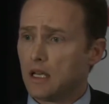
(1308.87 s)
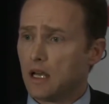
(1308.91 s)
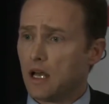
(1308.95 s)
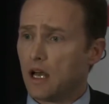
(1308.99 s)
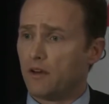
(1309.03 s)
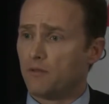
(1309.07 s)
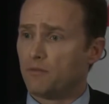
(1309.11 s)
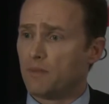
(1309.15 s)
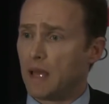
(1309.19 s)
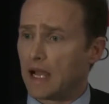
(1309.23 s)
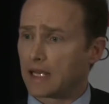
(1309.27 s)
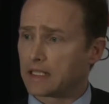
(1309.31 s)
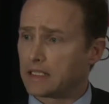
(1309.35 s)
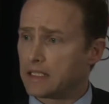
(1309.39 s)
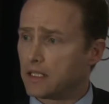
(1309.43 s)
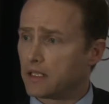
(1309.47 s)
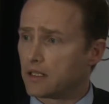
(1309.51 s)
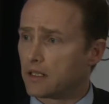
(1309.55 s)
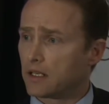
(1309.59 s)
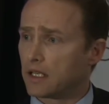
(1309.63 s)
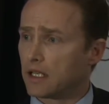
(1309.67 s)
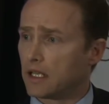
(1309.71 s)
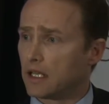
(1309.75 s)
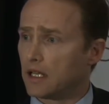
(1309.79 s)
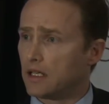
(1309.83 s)
of
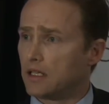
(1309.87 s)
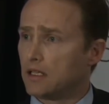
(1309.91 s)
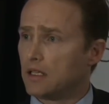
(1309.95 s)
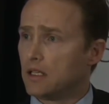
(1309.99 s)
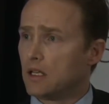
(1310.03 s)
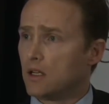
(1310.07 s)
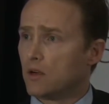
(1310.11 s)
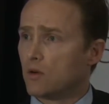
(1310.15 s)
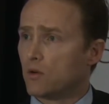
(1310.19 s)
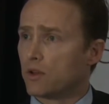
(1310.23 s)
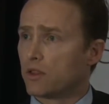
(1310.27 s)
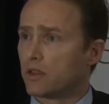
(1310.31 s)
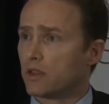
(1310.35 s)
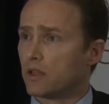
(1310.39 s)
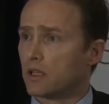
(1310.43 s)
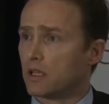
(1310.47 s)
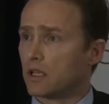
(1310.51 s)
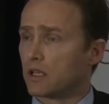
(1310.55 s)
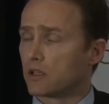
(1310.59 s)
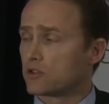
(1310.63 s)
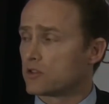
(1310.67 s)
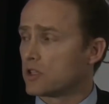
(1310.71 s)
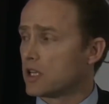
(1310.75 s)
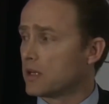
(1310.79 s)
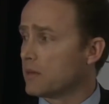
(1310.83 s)
bacteria with an
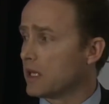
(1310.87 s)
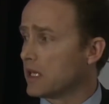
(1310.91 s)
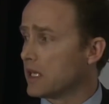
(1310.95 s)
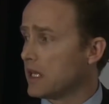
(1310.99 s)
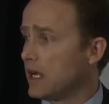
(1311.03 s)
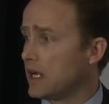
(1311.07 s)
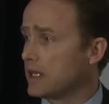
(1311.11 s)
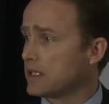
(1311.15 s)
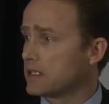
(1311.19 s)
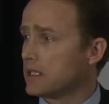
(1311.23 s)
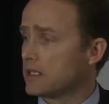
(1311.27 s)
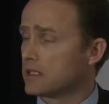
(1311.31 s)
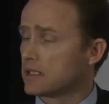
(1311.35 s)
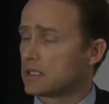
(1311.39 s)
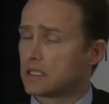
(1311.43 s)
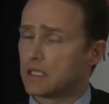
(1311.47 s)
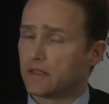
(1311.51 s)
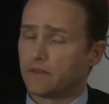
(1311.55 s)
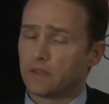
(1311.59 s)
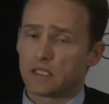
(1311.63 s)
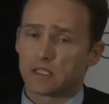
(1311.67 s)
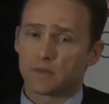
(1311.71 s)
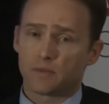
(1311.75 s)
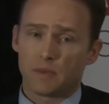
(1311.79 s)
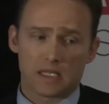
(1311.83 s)
extremely high
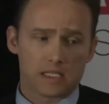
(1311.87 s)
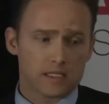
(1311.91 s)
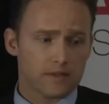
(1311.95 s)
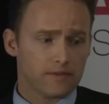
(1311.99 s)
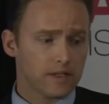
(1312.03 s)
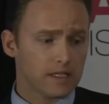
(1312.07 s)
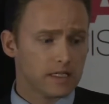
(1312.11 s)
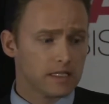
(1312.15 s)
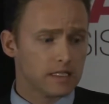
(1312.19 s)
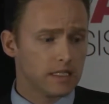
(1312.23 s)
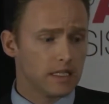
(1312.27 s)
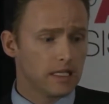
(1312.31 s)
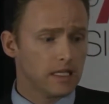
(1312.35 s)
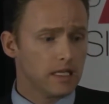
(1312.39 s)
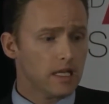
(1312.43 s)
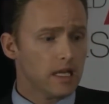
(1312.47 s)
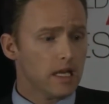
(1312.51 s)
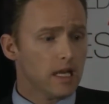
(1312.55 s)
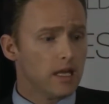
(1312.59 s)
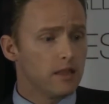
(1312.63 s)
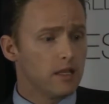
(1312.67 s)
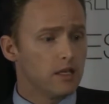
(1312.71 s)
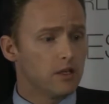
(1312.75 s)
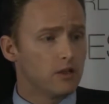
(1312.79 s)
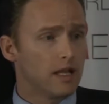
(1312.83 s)
sensitivity and specificity,
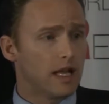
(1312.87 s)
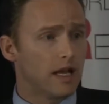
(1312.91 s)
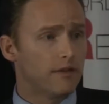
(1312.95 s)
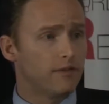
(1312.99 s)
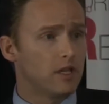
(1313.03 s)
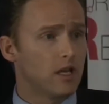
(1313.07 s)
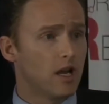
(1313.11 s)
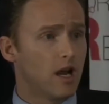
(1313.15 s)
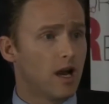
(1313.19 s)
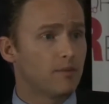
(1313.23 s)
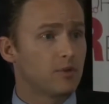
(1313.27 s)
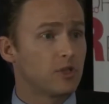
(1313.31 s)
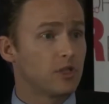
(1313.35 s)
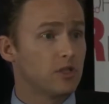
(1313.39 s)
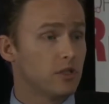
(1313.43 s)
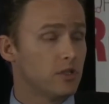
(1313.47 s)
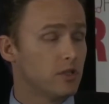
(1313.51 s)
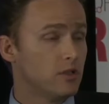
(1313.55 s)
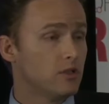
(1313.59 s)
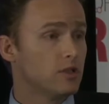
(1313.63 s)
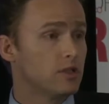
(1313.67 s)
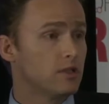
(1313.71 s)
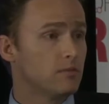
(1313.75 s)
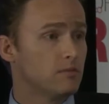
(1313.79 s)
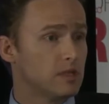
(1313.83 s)
then you'll have the option to
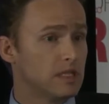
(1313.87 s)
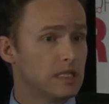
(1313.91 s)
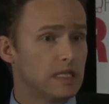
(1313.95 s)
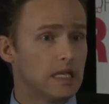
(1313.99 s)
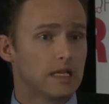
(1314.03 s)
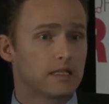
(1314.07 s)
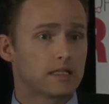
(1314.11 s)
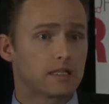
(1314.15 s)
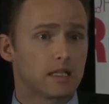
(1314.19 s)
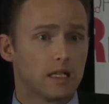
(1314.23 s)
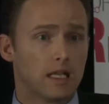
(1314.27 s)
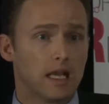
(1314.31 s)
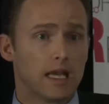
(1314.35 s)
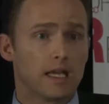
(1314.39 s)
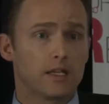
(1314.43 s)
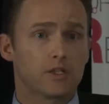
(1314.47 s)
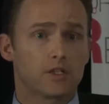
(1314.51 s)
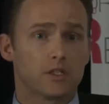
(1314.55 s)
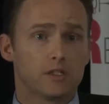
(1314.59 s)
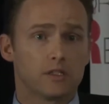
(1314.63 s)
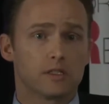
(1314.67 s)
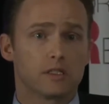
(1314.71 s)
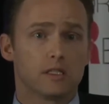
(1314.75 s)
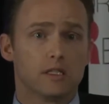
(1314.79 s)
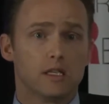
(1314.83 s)
do some
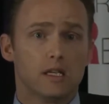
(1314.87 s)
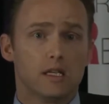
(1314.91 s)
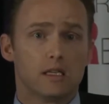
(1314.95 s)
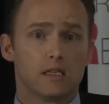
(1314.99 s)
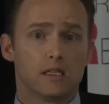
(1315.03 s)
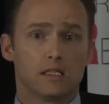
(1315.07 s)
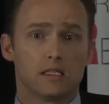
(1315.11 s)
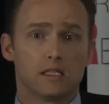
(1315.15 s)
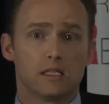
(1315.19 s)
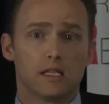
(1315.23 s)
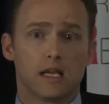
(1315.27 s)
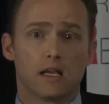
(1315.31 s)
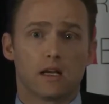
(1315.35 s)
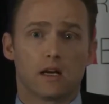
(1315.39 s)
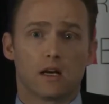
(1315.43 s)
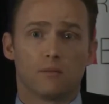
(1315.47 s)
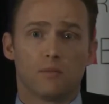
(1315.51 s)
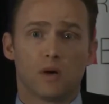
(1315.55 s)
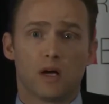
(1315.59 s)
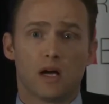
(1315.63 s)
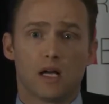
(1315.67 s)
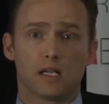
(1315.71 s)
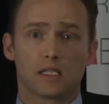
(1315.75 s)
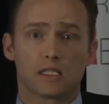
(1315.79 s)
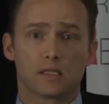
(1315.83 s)
de-escalations that today aren't
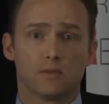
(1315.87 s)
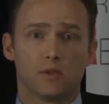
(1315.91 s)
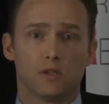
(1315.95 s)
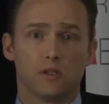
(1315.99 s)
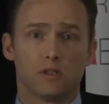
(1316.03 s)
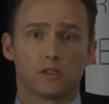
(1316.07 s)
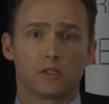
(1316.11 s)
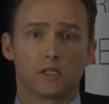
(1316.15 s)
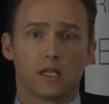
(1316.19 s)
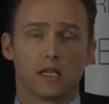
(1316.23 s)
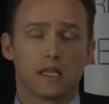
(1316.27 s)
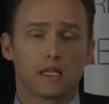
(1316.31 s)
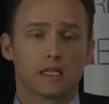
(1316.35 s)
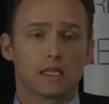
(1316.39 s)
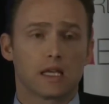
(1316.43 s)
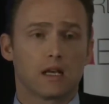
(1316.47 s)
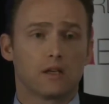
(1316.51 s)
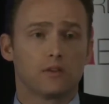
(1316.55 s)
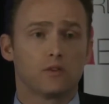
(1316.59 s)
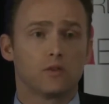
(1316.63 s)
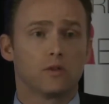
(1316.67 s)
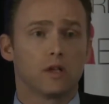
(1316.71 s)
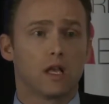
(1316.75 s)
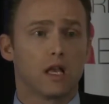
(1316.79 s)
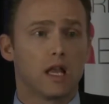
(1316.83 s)
possible. And so I think that'll
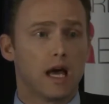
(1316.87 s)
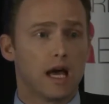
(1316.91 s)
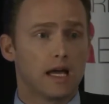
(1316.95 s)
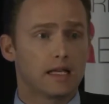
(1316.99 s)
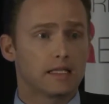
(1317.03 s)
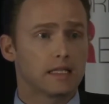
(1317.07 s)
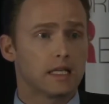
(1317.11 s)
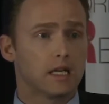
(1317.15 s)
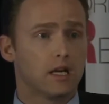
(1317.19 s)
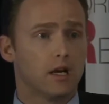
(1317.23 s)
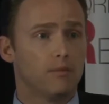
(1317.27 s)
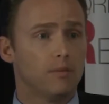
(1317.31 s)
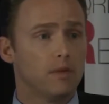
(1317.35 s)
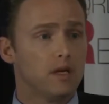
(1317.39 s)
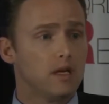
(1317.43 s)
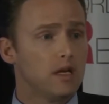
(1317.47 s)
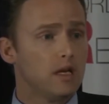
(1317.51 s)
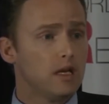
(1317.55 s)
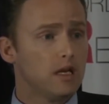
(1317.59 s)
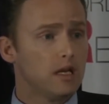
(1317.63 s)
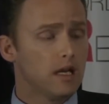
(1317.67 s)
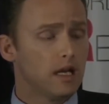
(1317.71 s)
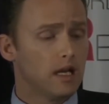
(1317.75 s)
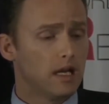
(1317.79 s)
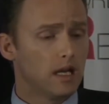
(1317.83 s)
do a lot to help
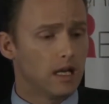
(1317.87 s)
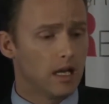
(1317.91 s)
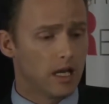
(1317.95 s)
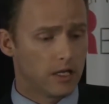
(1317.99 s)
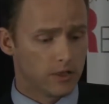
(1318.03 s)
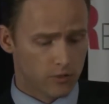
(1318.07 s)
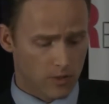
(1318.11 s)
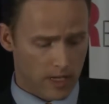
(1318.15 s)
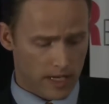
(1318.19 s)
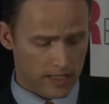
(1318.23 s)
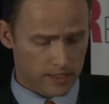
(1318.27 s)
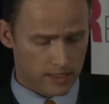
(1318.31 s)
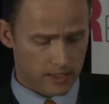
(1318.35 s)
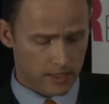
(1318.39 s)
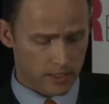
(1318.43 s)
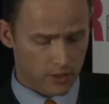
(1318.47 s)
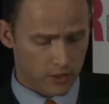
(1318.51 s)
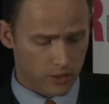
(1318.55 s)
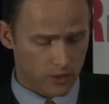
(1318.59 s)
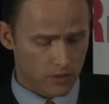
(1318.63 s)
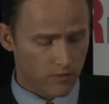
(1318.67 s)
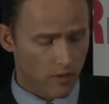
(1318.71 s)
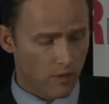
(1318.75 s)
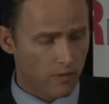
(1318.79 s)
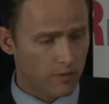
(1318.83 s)
address the
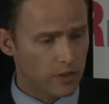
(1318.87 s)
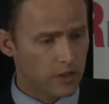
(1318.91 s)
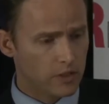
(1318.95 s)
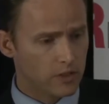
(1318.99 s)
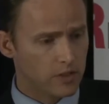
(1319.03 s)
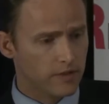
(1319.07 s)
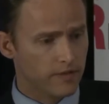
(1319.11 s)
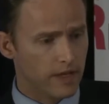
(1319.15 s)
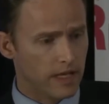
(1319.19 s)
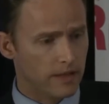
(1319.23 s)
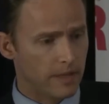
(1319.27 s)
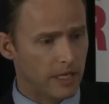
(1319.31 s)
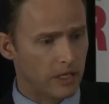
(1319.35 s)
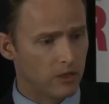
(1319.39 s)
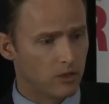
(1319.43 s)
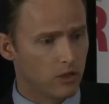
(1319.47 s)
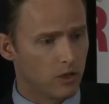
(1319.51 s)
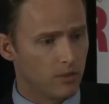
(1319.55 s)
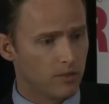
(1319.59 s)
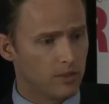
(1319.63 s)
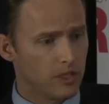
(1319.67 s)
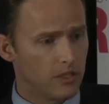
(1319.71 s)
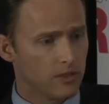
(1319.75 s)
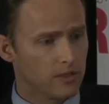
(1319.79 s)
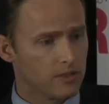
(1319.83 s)
issue of overuse of
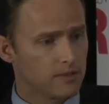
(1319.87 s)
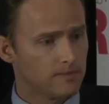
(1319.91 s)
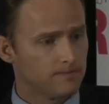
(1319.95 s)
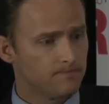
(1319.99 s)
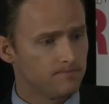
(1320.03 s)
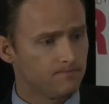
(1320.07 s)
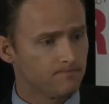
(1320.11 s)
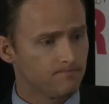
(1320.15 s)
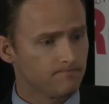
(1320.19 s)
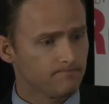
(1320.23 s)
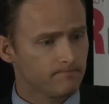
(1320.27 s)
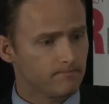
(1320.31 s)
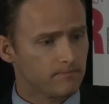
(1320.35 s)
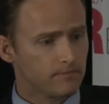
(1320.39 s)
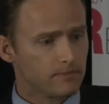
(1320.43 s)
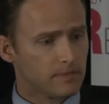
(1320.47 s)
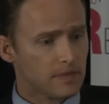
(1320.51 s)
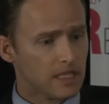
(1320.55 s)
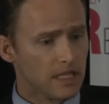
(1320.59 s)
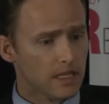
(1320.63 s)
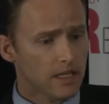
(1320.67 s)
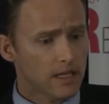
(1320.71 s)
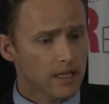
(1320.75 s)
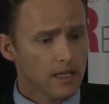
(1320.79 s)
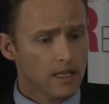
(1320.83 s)
antimicrobials.
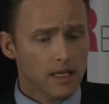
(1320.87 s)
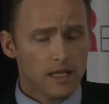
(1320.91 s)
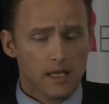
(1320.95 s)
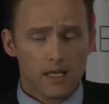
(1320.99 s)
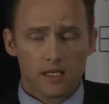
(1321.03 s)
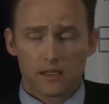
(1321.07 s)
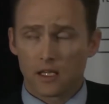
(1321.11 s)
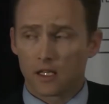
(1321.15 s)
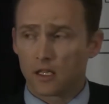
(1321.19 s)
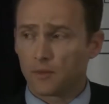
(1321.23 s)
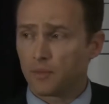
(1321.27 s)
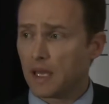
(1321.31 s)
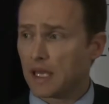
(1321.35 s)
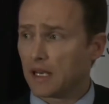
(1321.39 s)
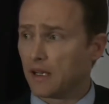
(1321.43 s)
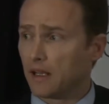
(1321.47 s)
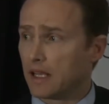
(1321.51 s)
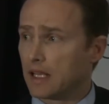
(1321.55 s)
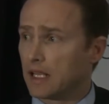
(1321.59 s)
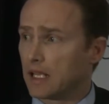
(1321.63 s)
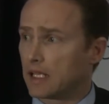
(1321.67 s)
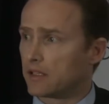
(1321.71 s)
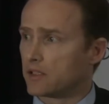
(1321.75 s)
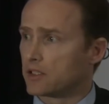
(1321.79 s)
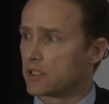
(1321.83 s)
The other panel
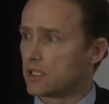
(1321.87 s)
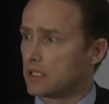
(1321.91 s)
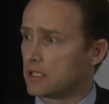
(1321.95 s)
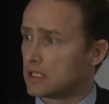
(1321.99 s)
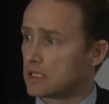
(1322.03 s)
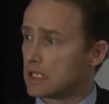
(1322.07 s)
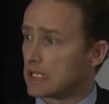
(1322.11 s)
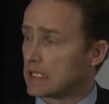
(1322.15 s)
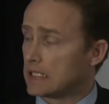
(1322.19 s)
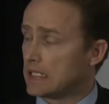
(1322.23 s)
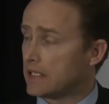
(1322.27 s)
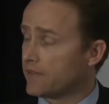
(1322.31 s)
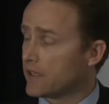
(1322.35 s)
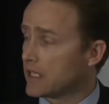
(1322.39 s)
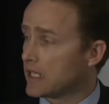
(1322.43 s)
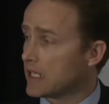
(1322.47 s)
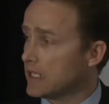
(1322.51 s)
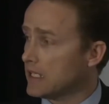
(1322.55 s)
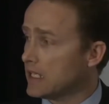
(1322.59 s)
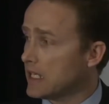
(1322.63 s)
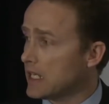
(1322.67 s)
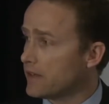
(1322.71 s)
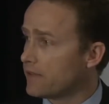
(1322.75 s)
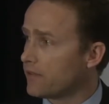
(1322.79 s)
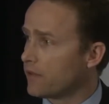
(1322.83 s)
I think there's a significant
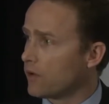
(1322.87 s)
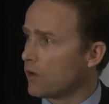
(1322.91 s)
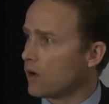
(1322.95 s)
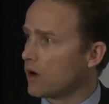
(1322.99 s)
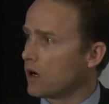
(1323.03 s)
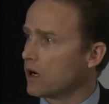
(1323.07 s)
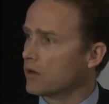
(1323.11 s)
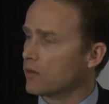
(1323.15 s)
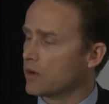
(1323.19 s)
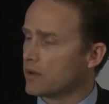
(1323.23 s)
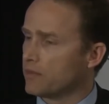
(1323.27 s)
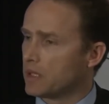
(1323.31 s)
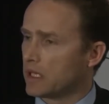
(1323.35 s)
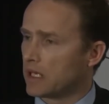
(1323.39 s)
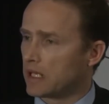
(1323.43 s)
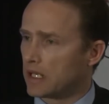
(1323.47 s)
need for, and we've been